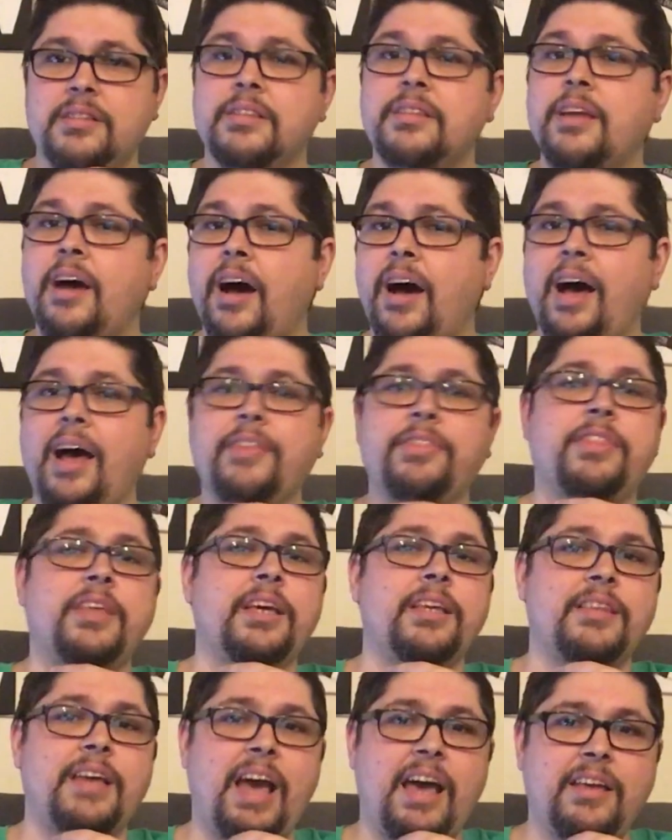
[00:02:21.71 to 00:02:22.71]
the hot
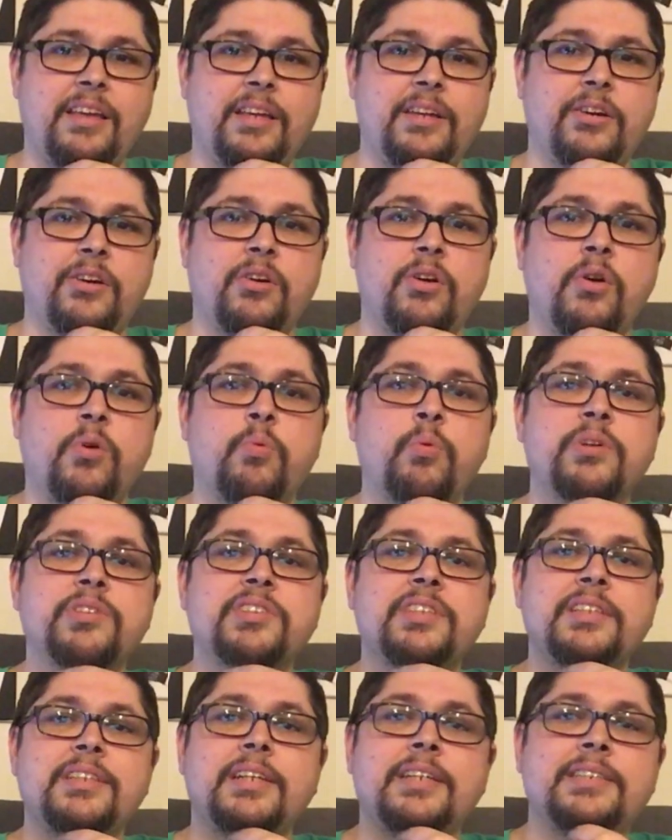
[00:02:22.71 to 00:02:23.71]
thing that year was
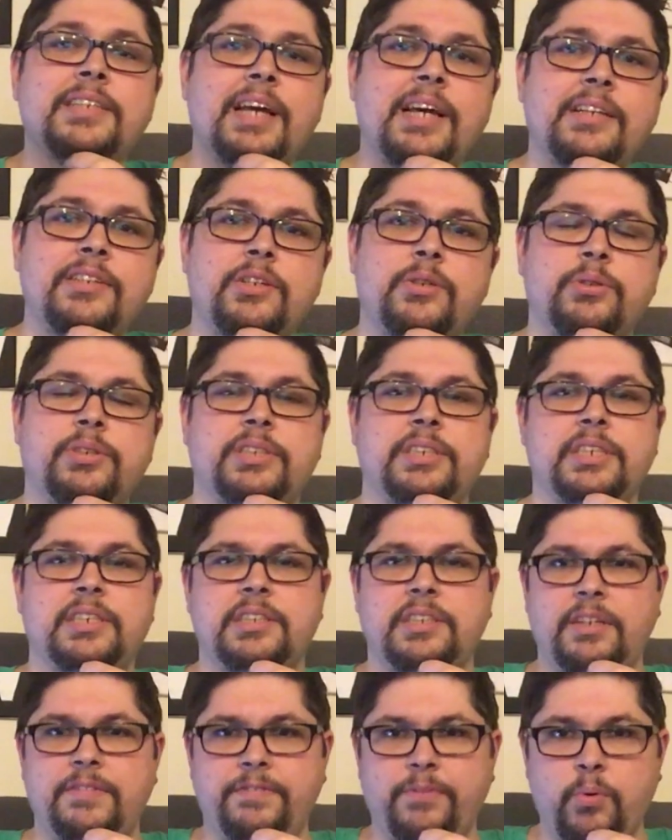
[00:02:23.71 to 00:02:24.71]
the Nintendo
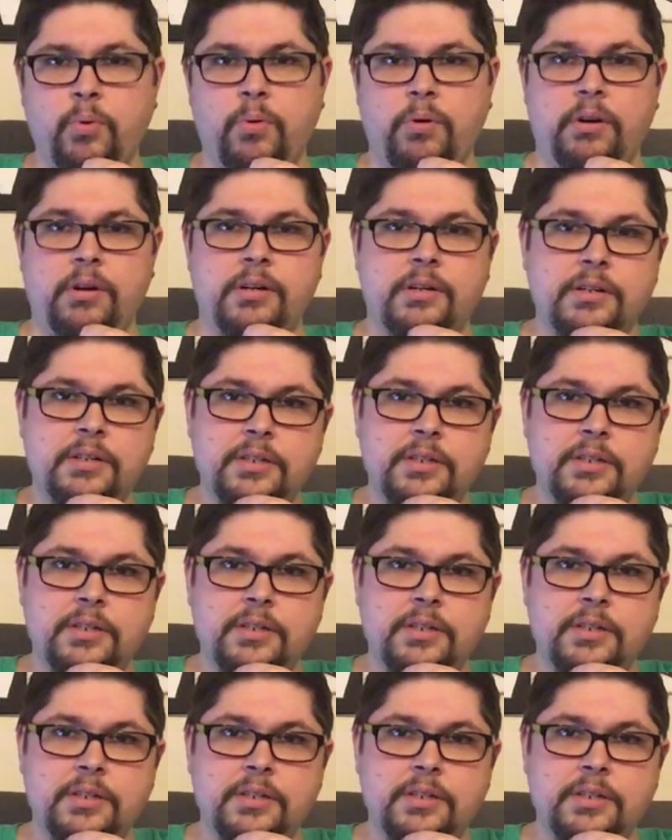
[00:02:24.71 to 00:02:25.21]
64,